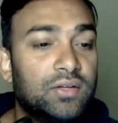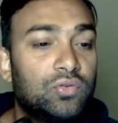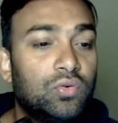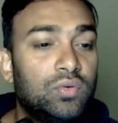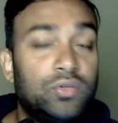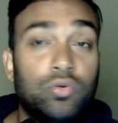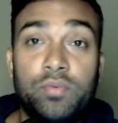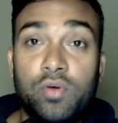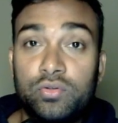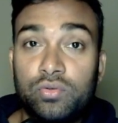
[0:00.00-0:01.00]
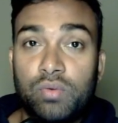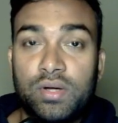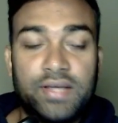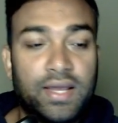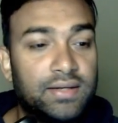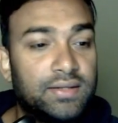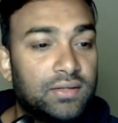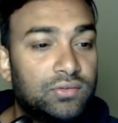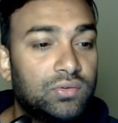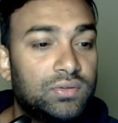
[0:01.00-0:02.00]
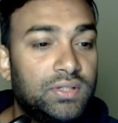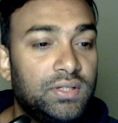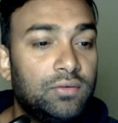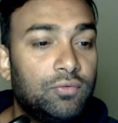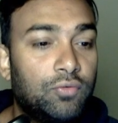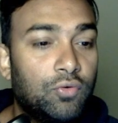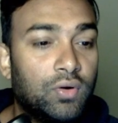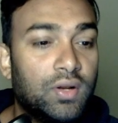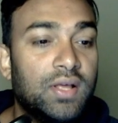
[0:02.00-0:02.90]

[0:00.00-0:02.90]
So it will be also one character, so 3 4,